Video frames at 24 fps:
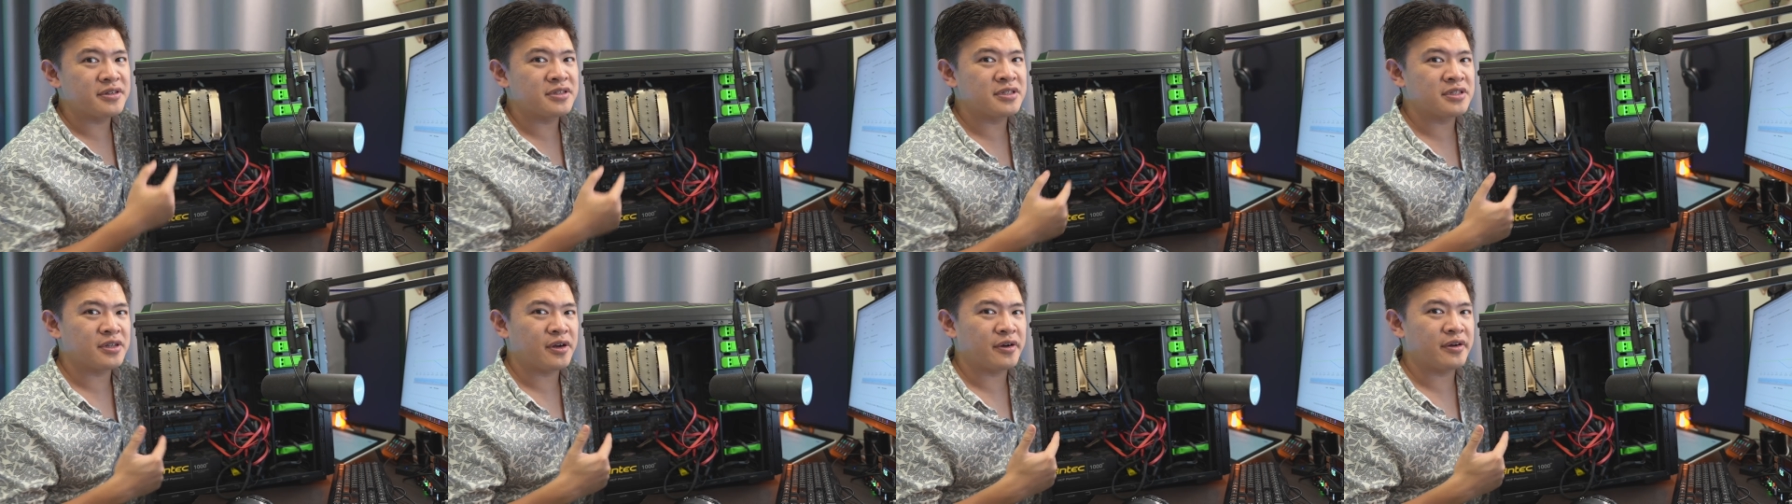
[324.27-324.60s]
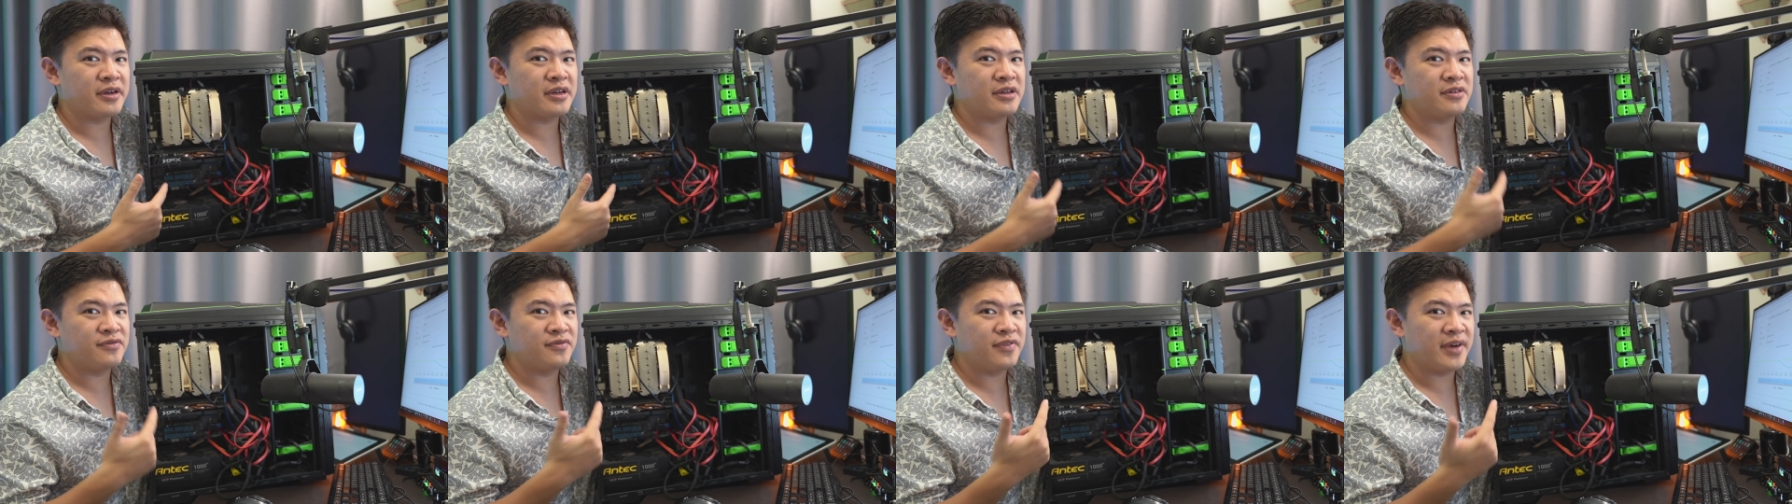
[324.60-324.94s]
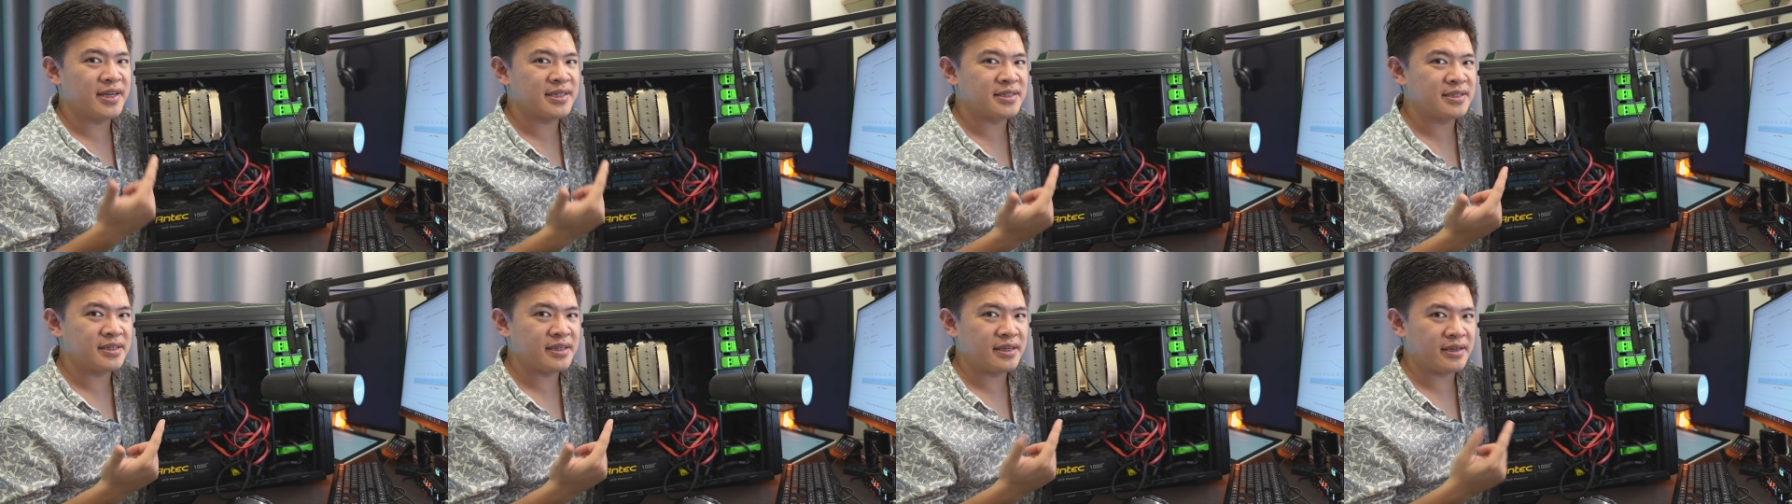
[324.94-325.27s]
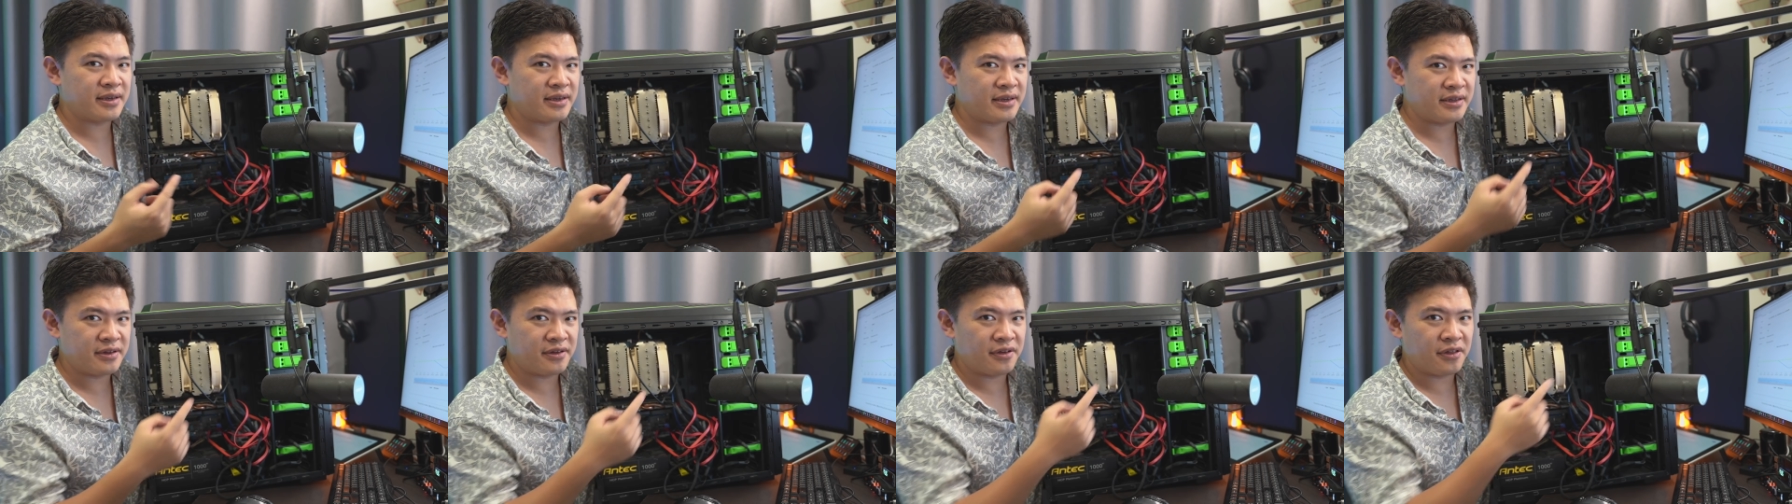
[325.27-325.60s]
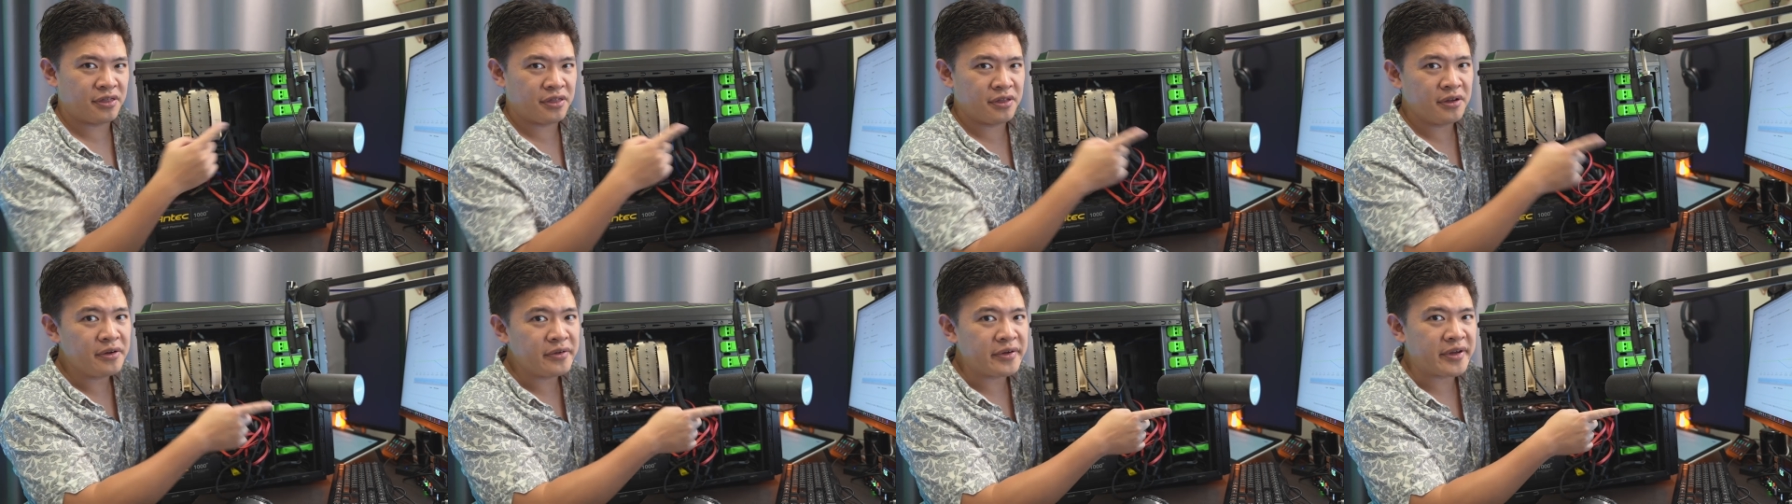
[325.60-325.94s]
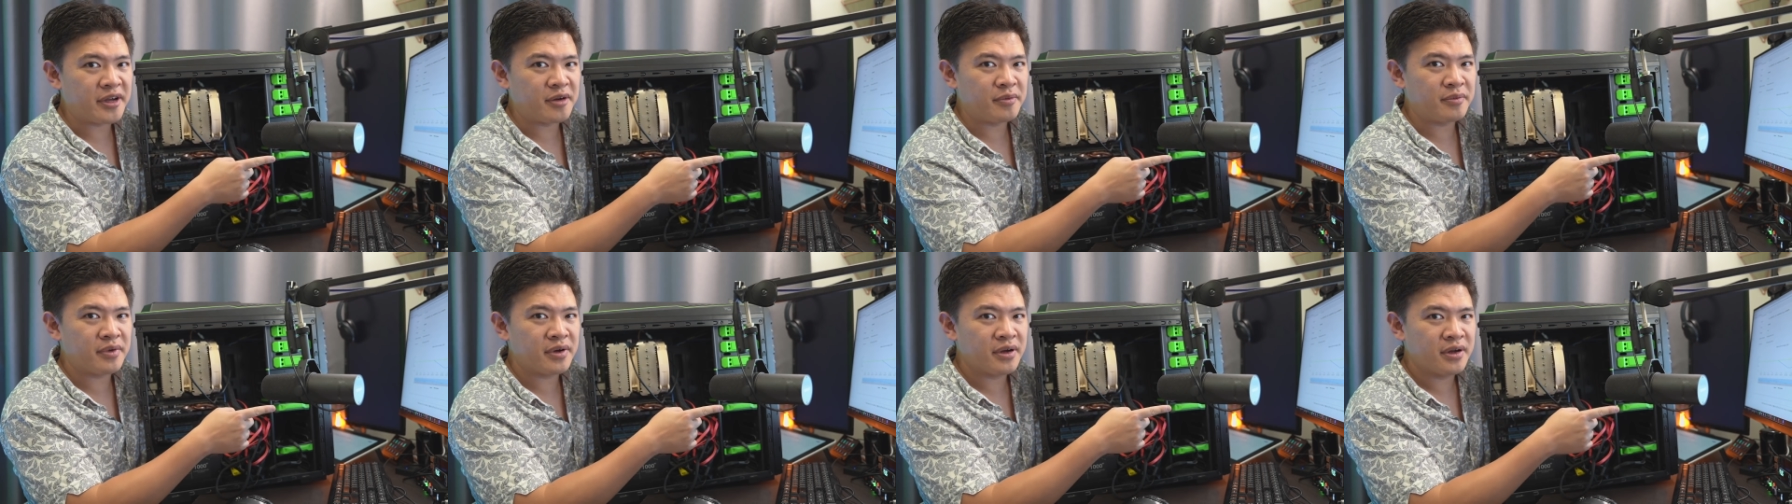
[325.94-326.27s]
to start investing in
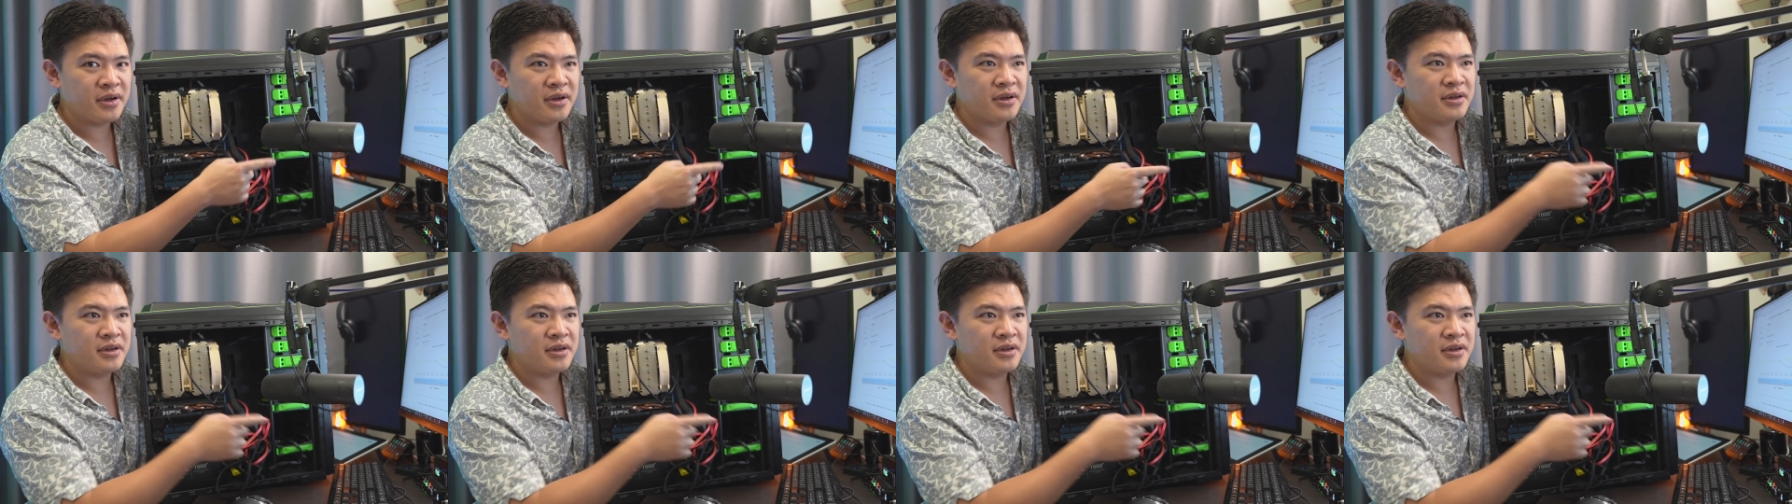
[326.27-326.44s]
Ethereum